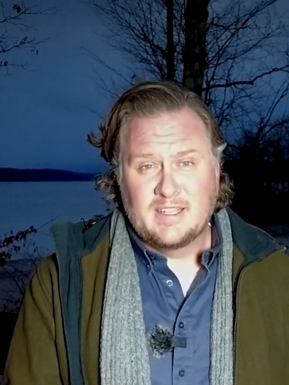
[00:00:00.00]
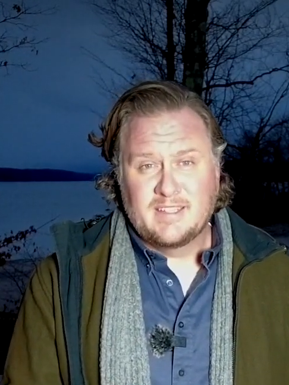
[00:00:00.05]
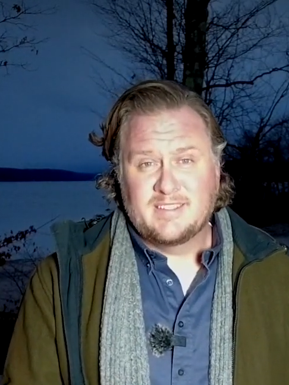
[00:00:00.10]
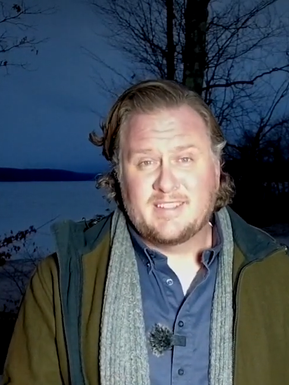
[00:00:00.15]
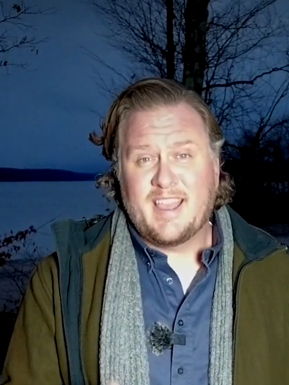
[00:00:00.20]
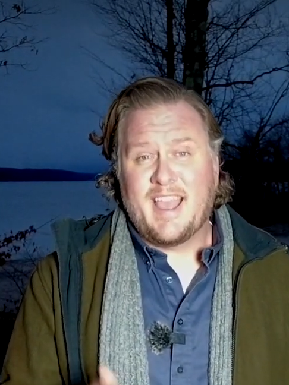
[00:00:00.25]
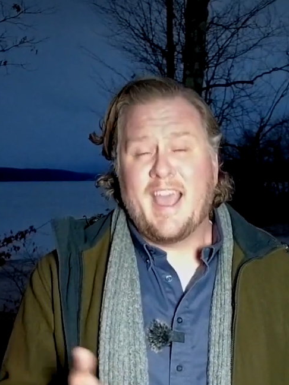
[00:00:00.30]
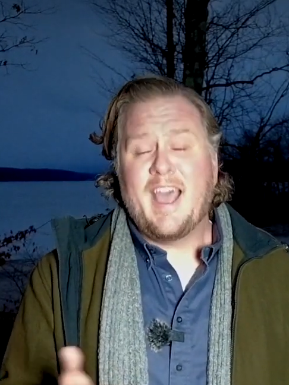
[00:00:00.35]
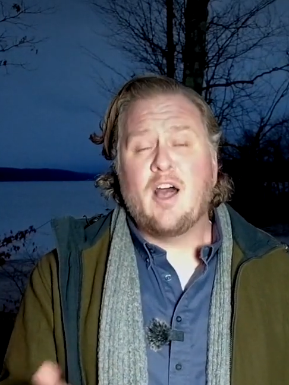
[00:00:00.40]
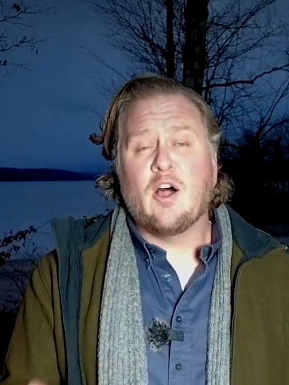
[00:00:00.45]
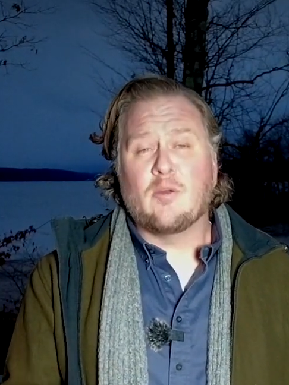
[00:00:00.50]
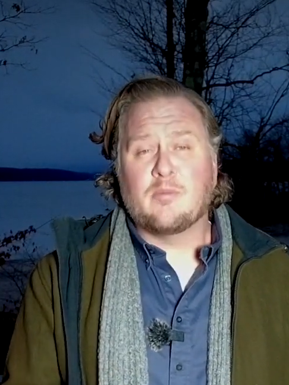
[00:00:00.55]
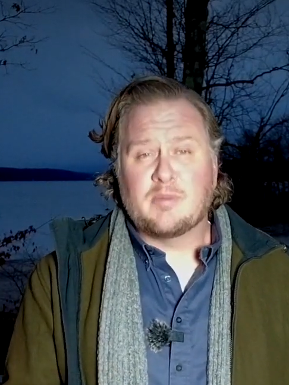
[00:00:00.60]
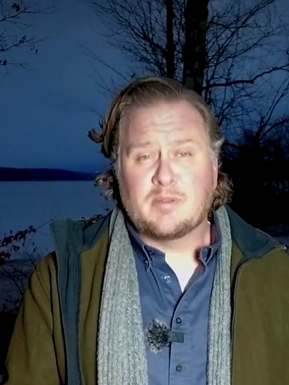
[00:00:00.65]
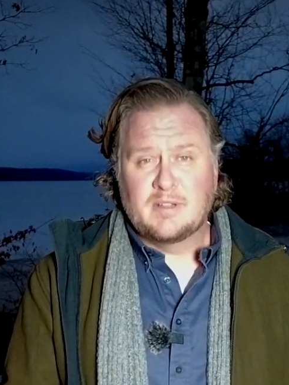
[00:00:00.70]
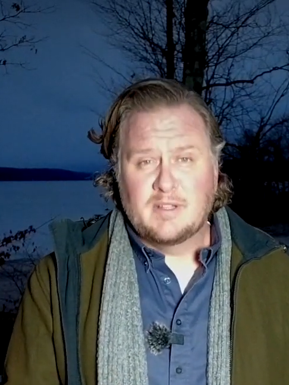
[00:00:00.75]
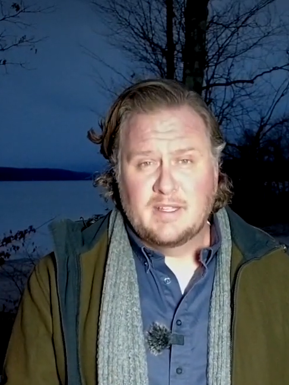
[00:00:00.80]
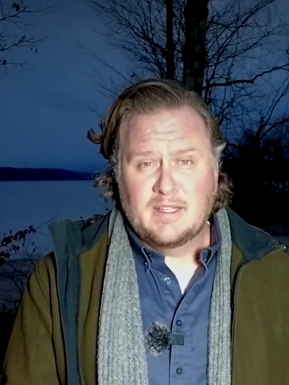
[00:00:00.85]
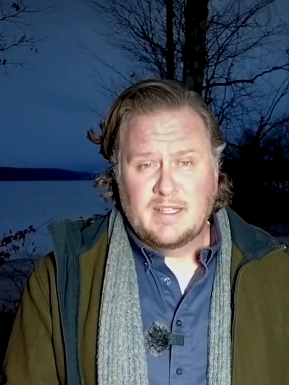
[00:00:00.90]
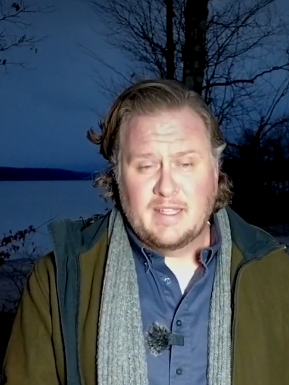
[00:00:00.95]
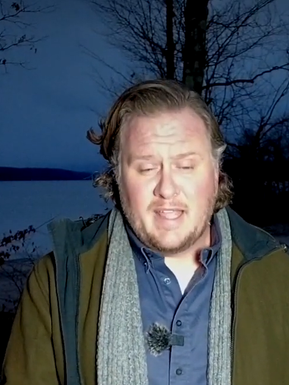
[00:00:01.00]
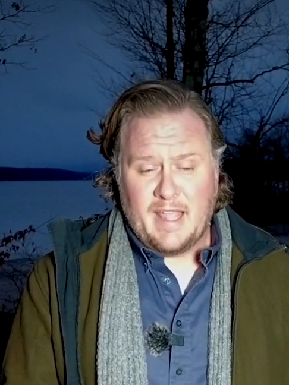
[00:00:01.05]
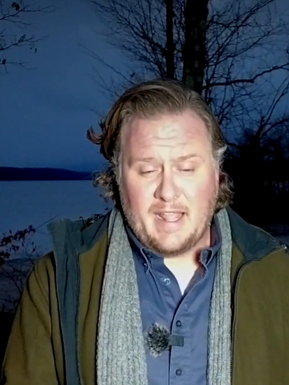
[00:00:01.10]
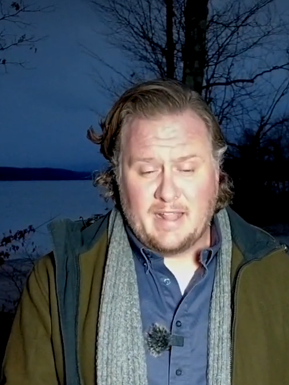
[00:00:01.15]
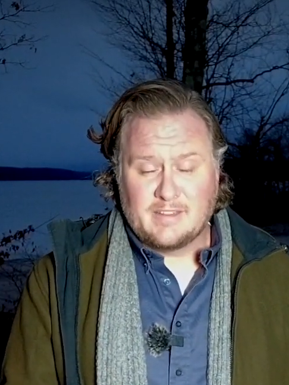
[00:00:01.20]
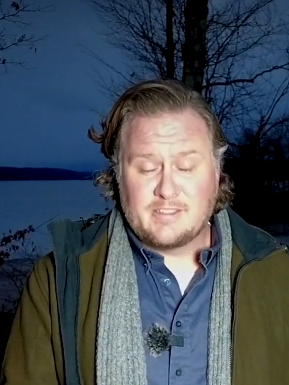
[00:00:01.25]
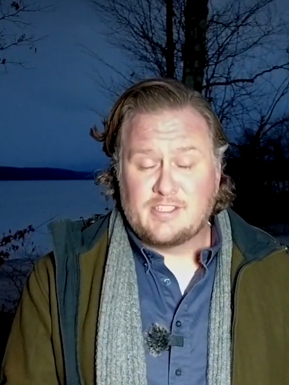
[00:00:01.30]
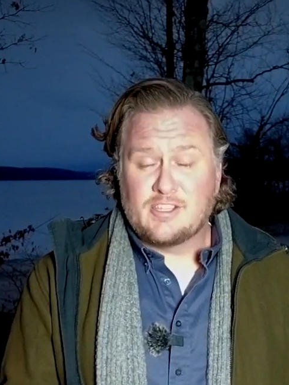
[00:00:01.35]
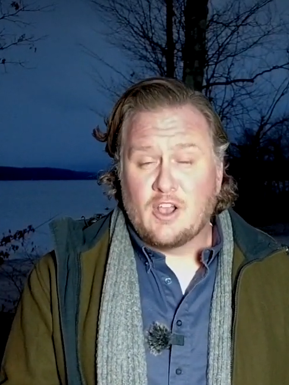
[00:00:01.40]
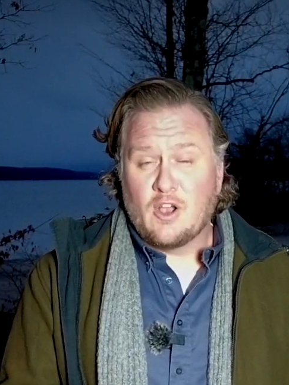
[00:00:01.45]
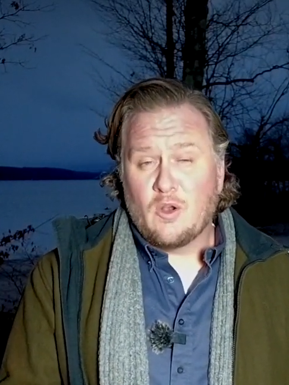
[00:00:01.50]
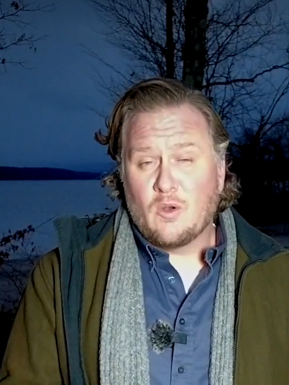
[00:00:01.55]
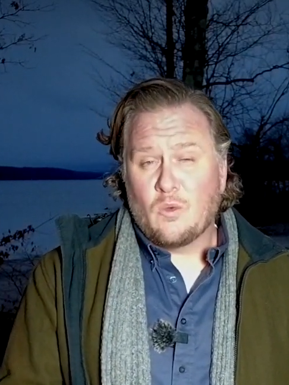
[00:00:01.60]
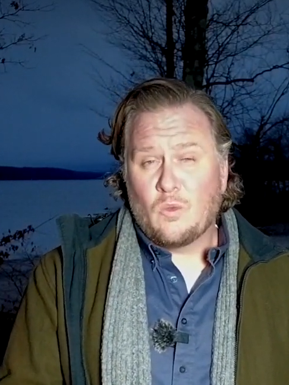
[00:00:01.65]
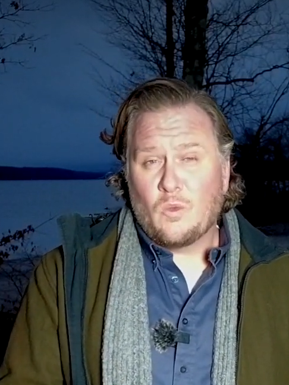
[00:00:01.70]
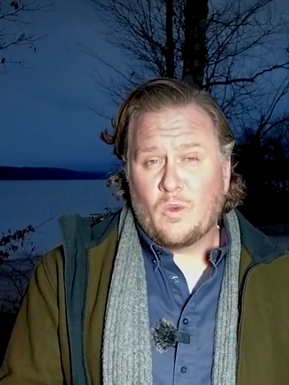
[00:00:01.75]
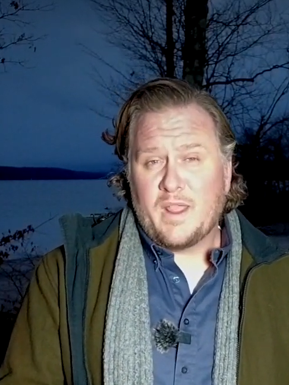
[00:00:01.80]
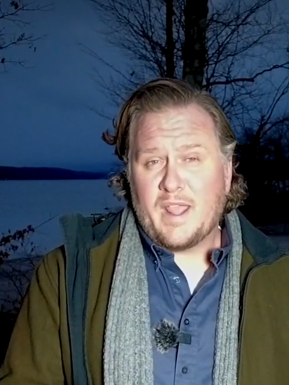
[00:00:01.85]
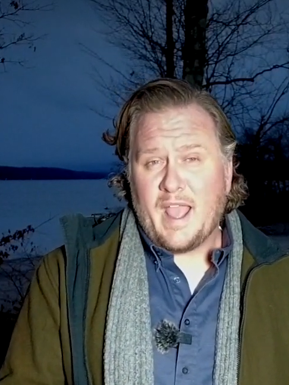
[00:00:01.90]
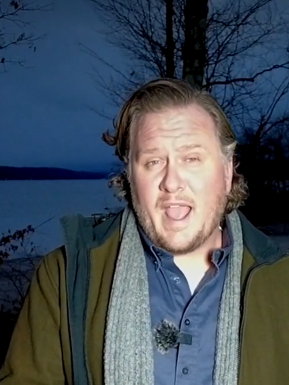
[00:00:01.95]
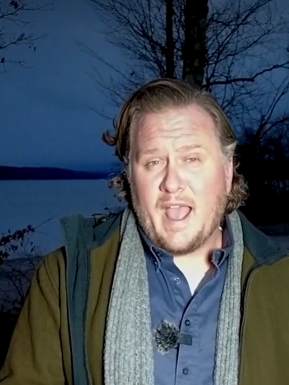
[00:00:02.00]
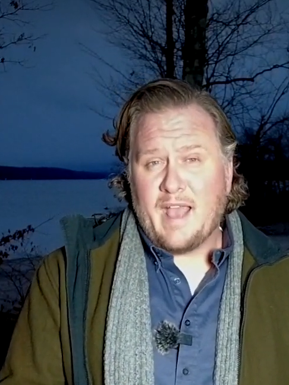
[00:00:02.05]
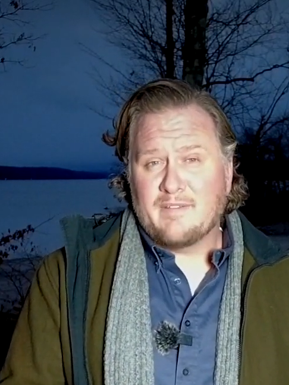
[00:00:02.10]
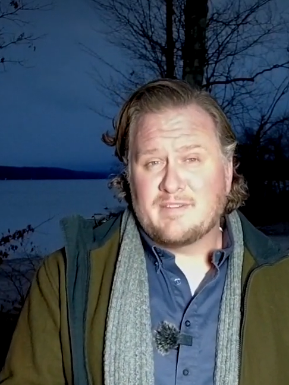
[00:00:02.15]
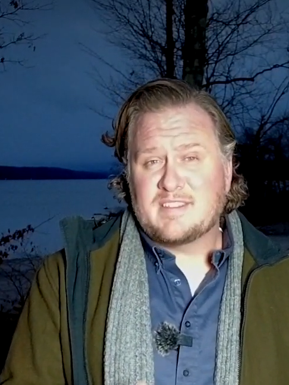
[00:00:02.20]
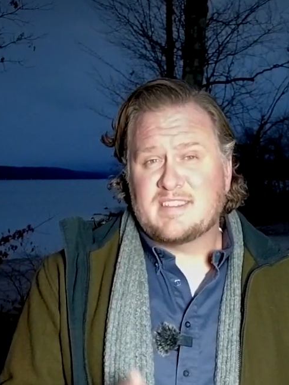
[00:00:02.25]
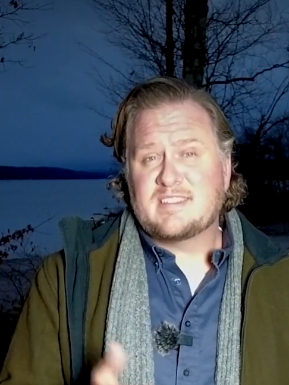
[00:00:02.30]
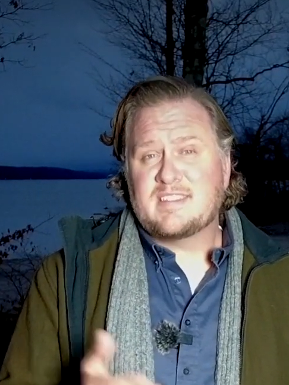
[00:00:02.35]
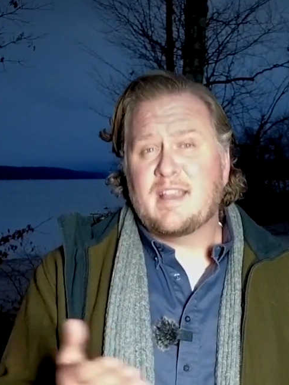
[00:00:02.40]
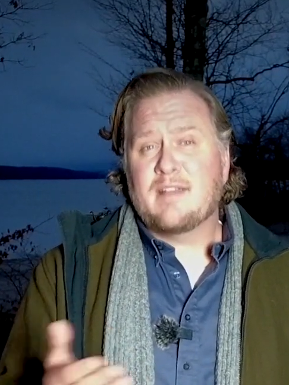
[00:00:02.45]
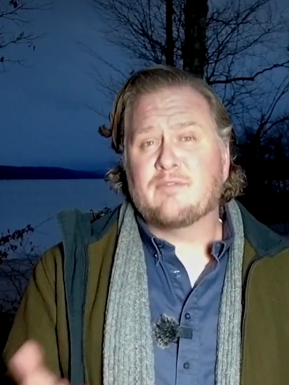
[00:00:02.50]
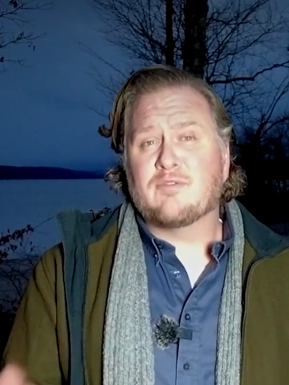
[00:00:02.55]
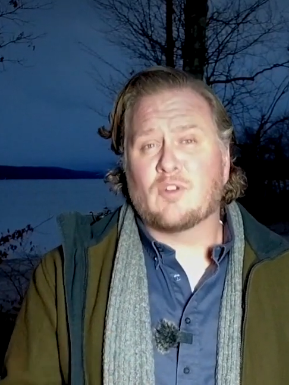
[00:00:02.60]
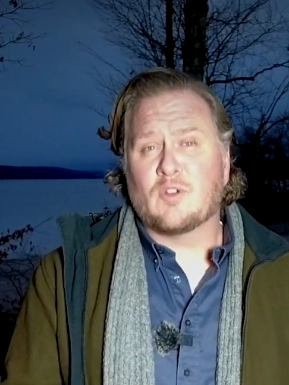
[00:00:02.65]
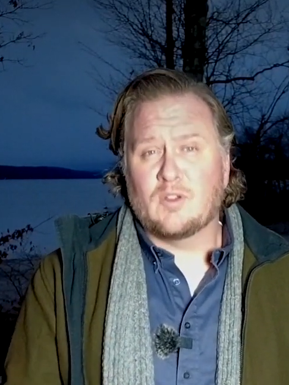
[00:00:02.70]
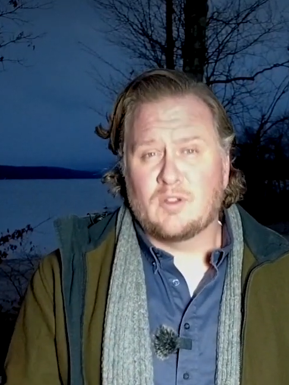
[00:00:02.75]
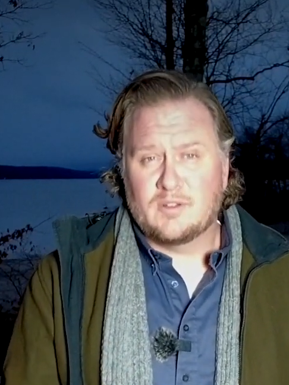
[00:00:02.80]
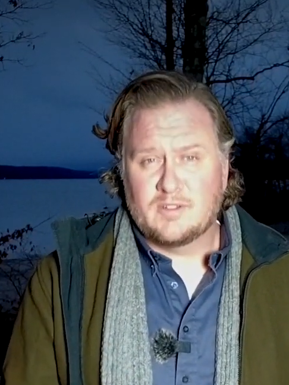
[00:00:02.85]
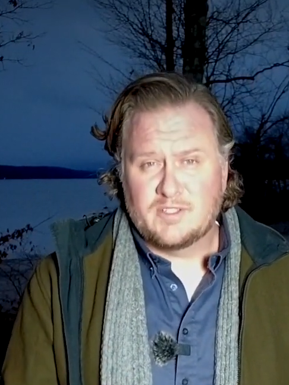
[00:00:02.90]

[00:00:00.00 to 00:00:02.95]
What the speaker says: to help. And so we have several